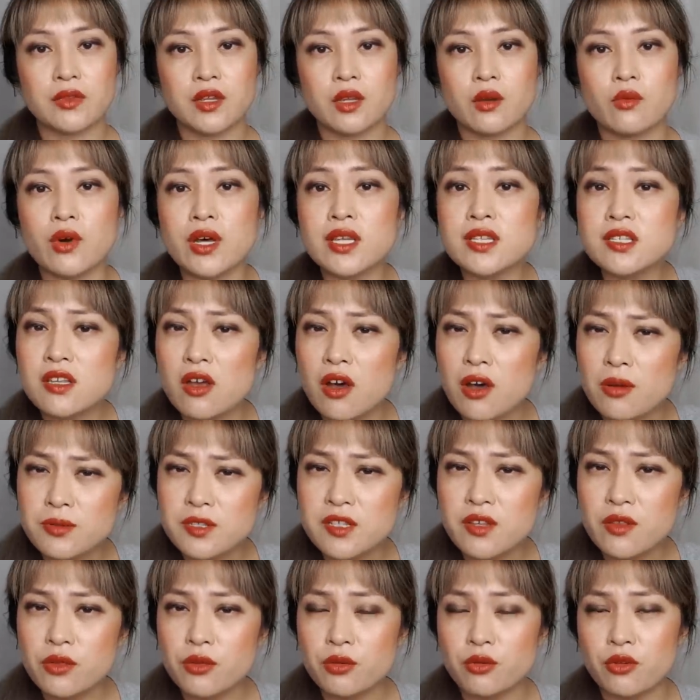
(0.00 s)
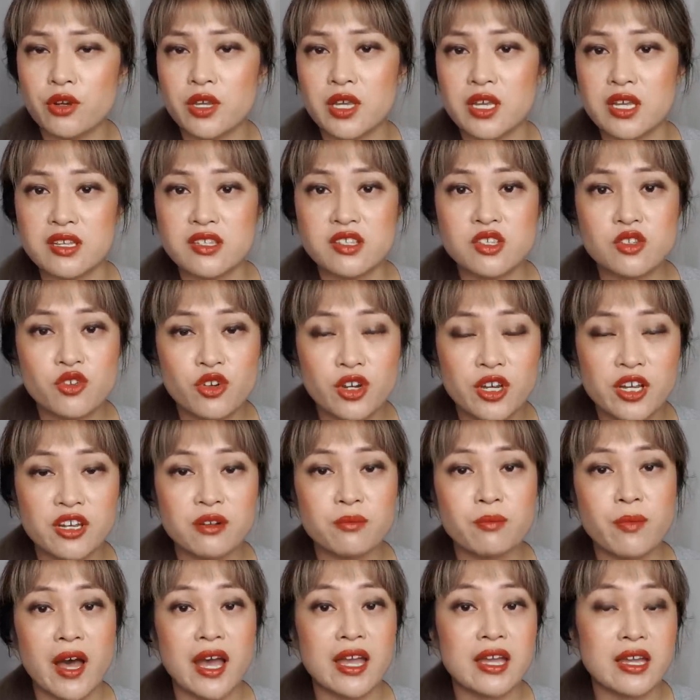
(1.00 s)
Once opsin-3 is
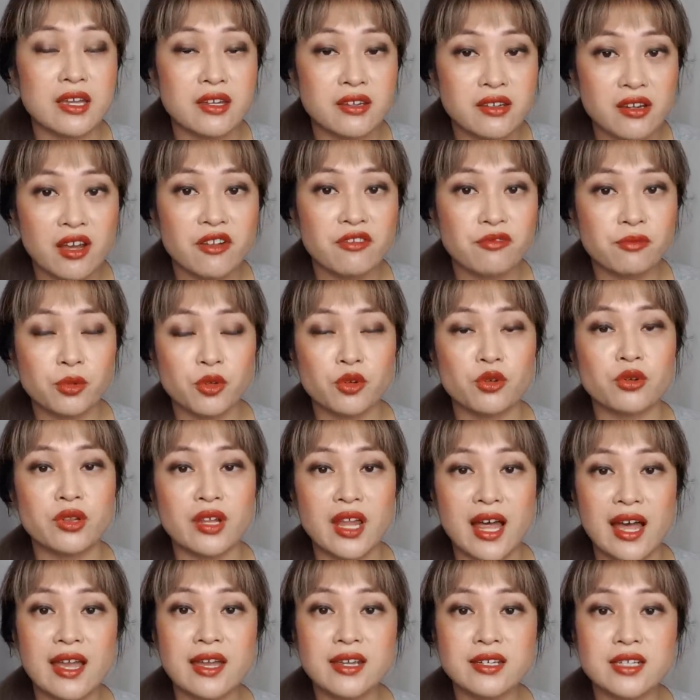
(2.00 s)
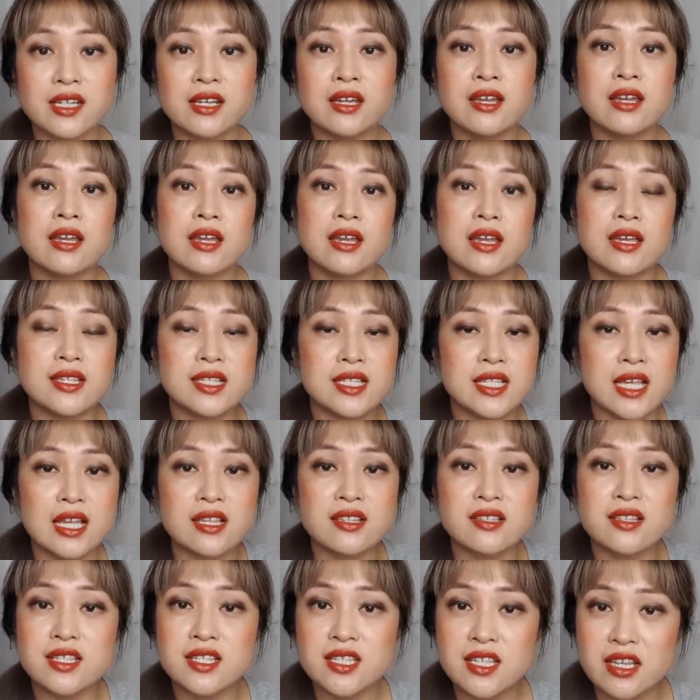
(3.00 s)
triggered by enough blue light, it
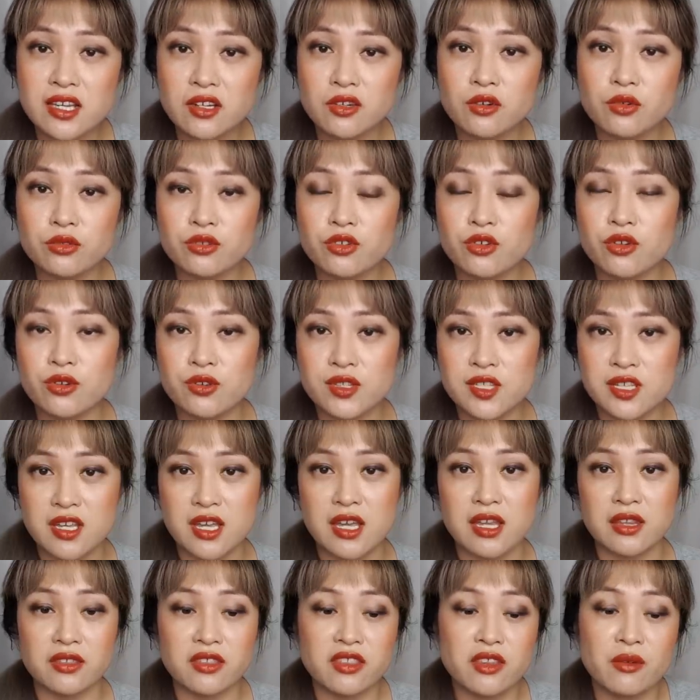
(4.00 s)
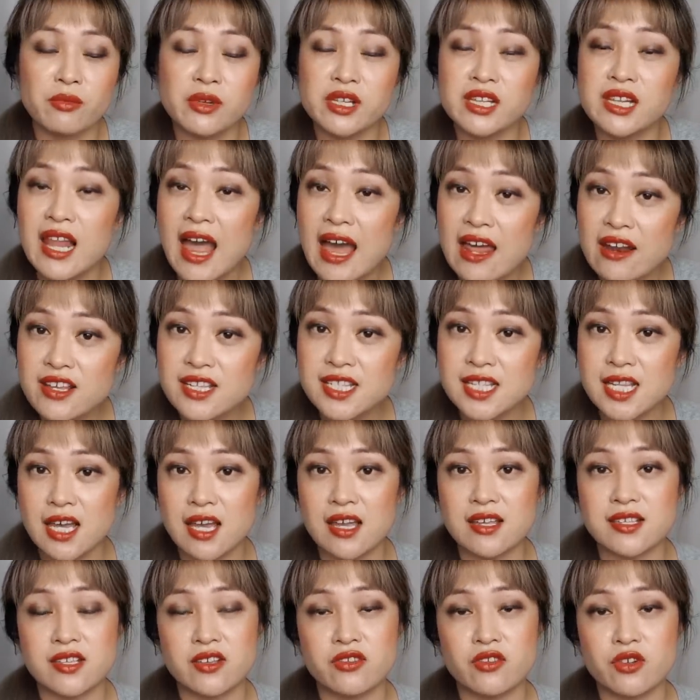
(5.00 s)
sends a signal to your skin, the
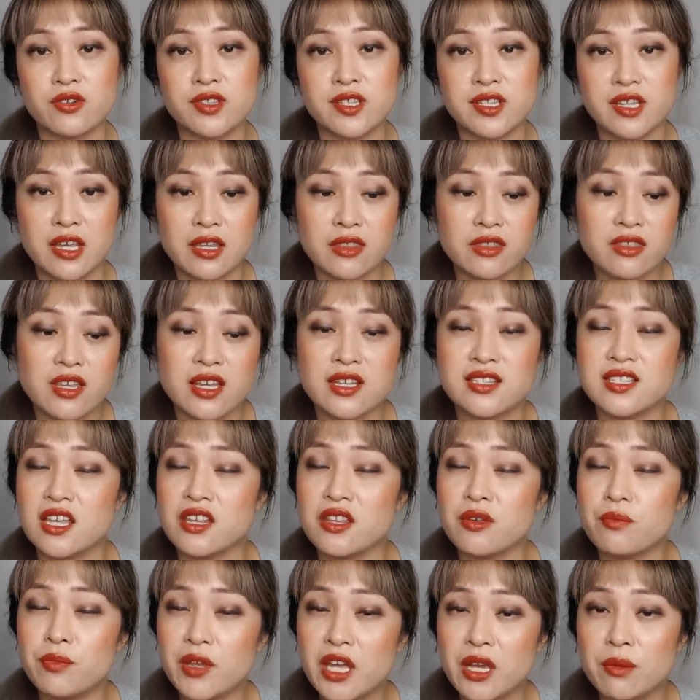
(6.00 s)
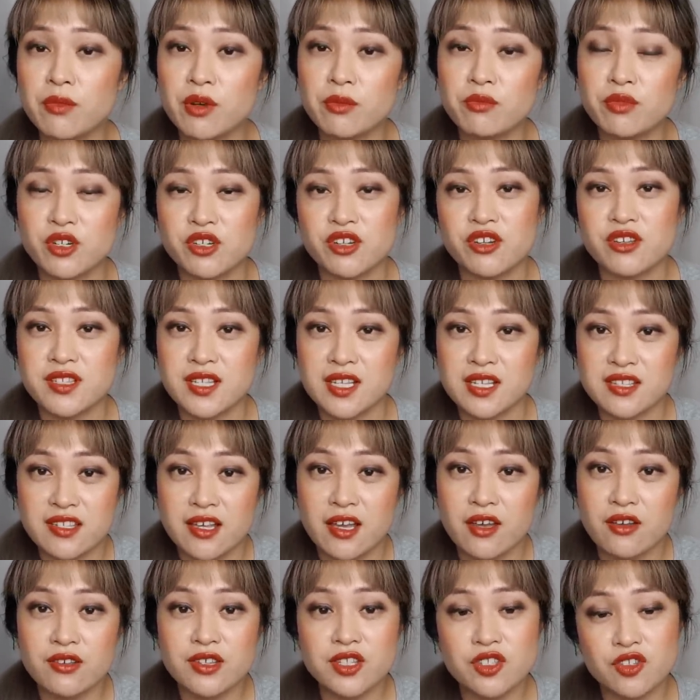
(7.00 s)
melanocytes in your skin, these are the pigment producing
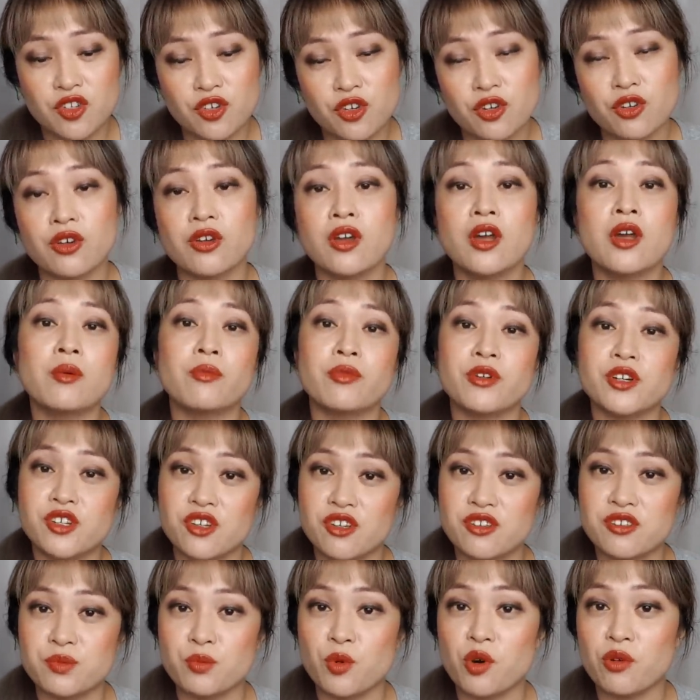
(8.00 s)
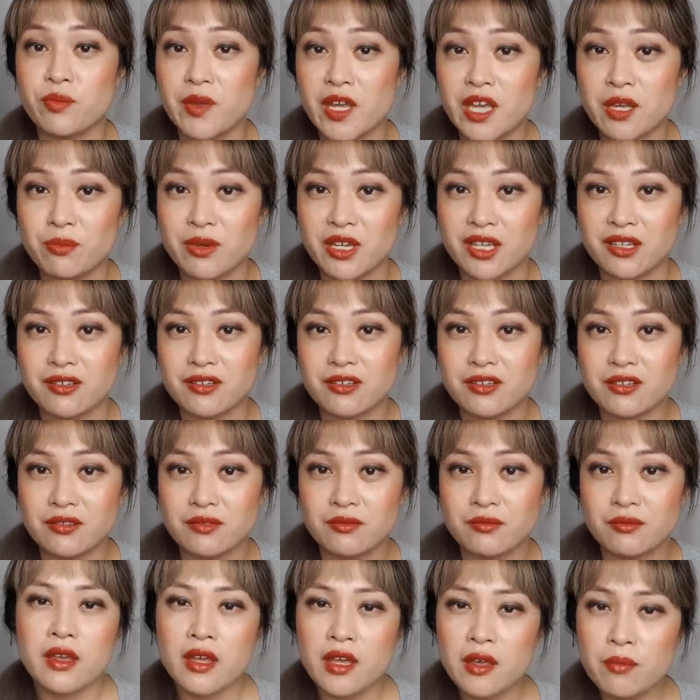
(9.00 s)
cells, to produce more pigment.
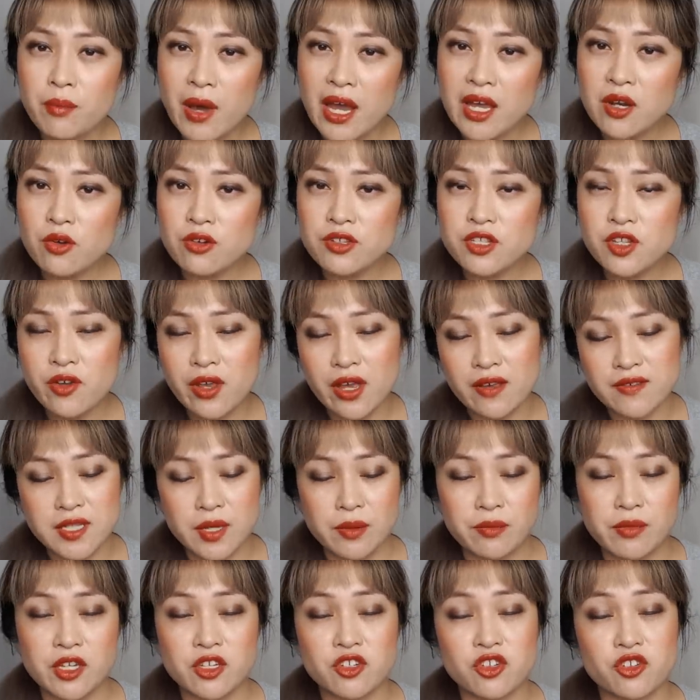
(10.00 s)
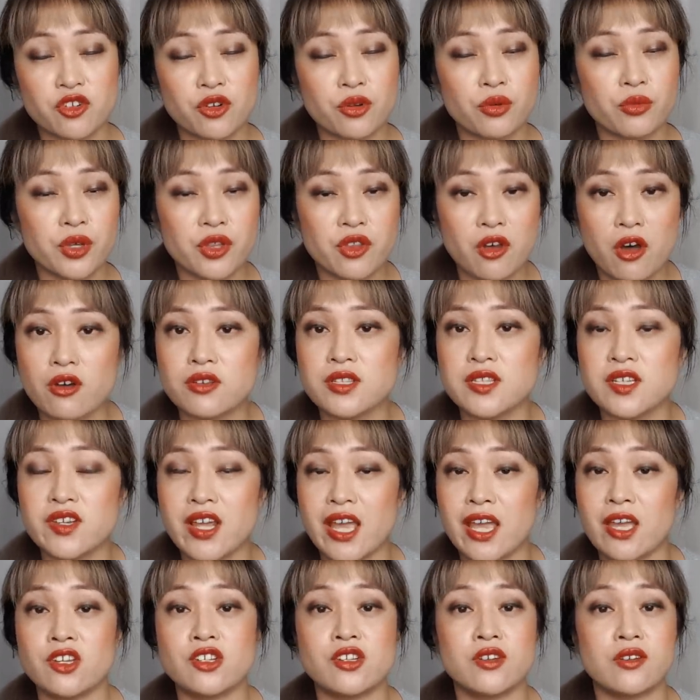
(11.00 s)
It might also have something to do with
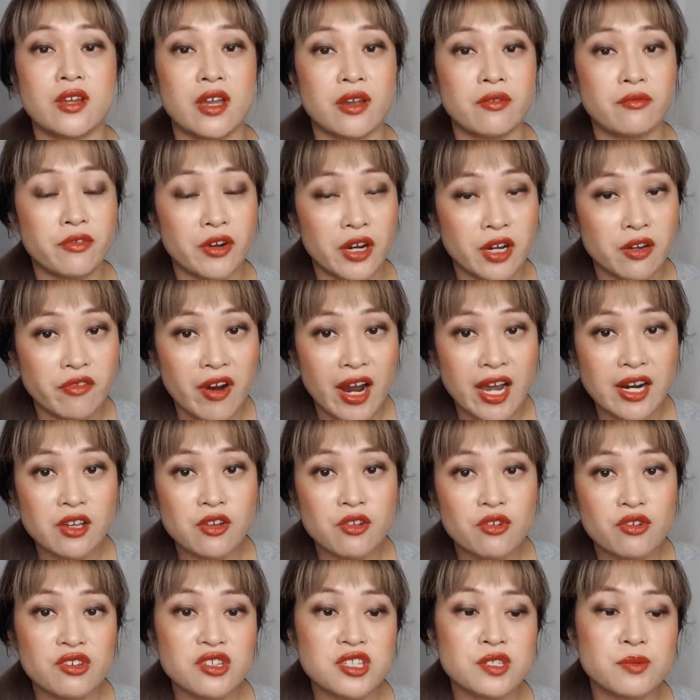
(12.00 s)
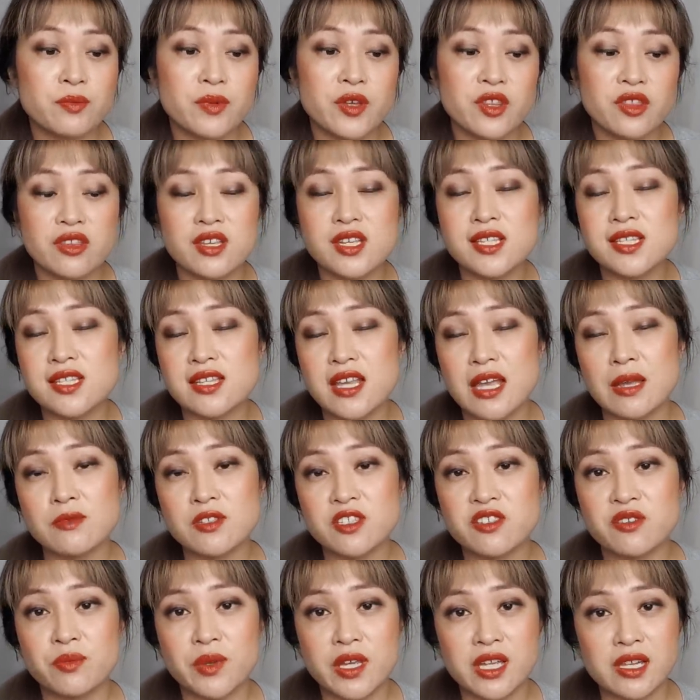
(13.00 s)
oxidation and free radicals, but this seems
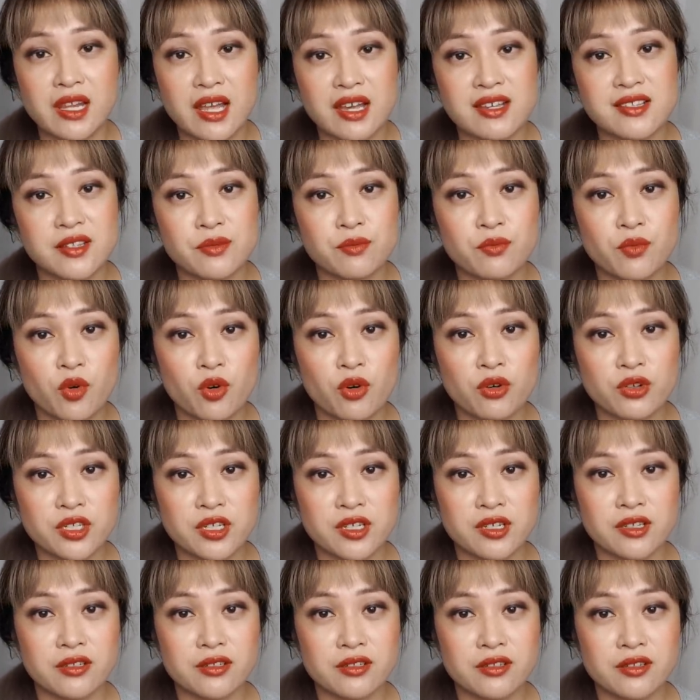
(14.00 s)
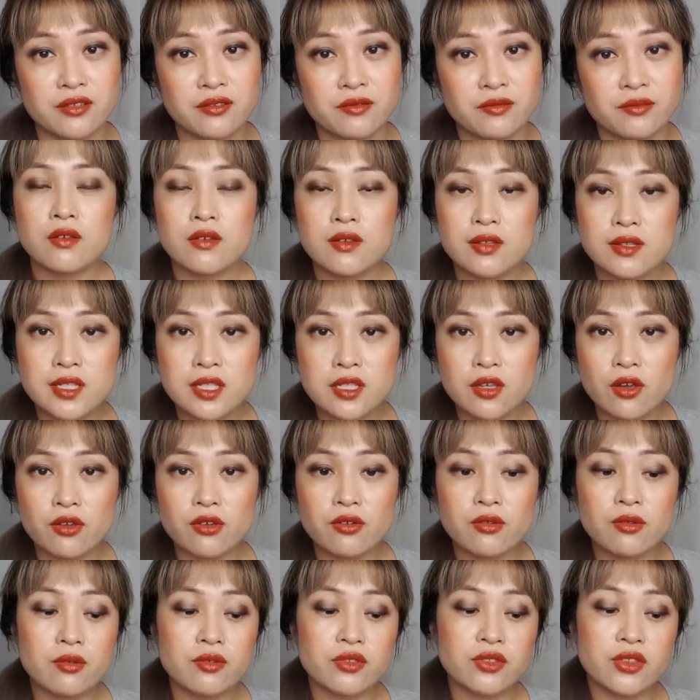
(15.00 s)
to be less important.
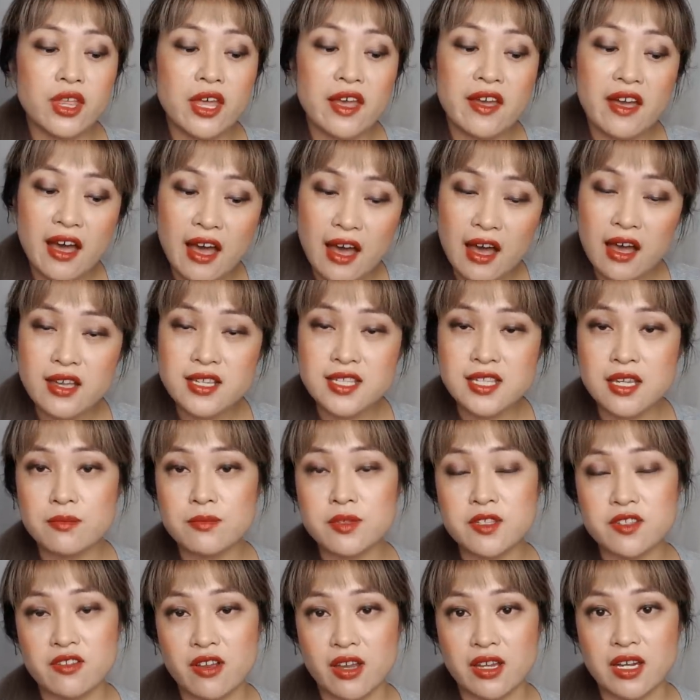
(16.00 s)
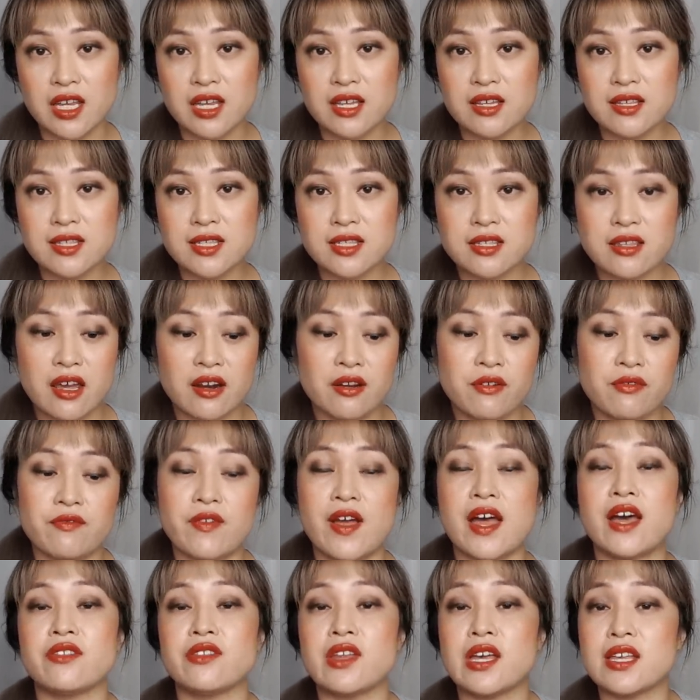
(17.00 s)
So there are some studies that have
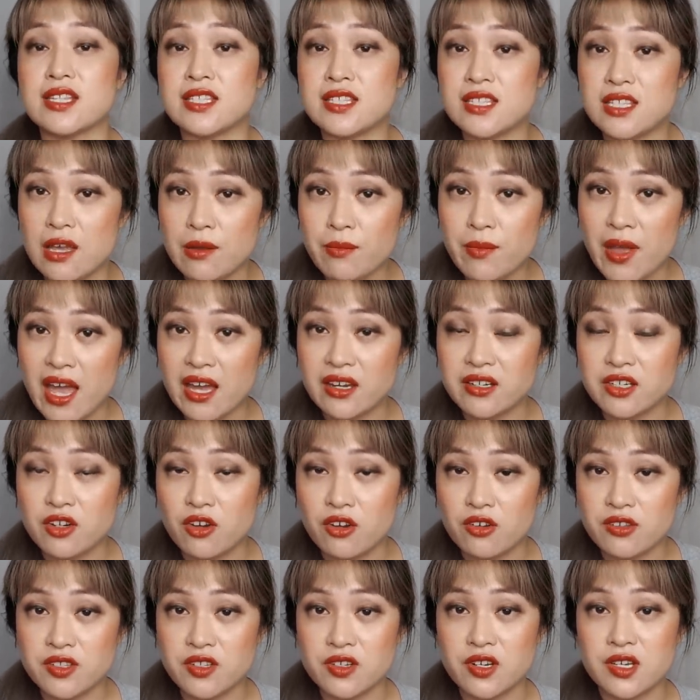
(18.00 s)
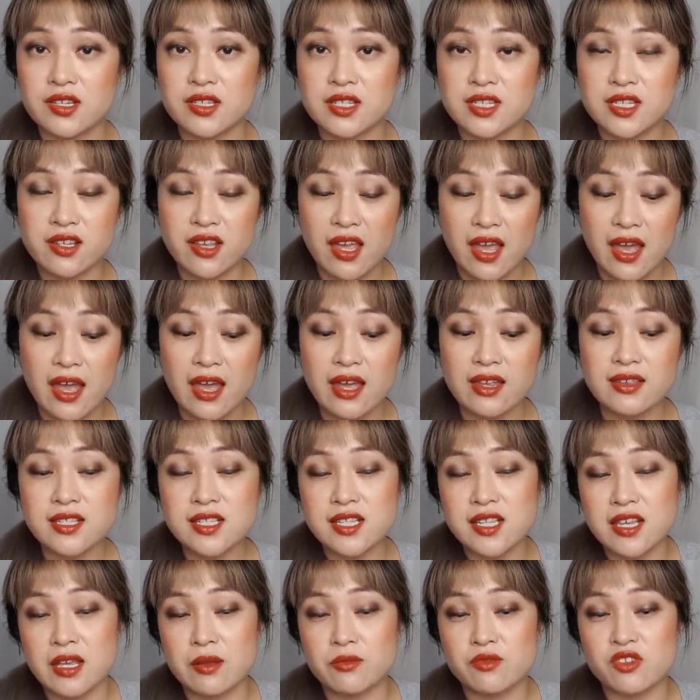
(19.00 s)
found that some antioxidants can
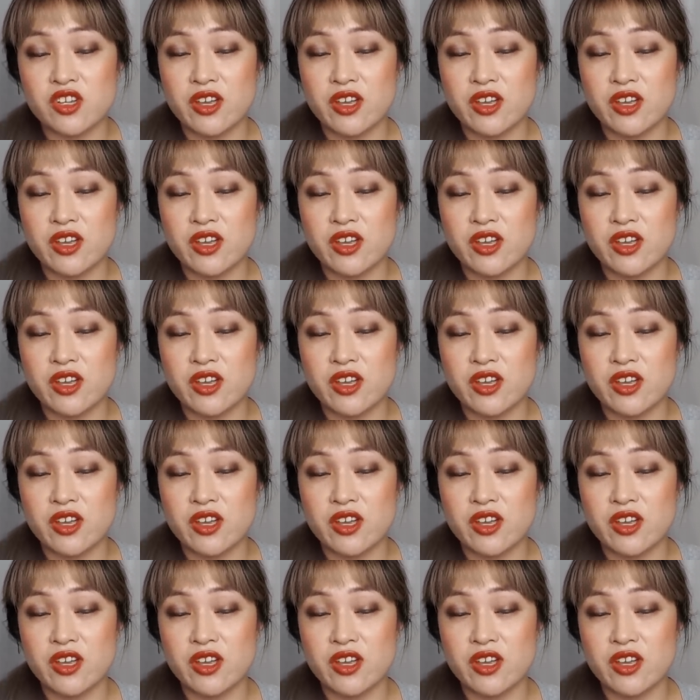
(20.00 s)
seem to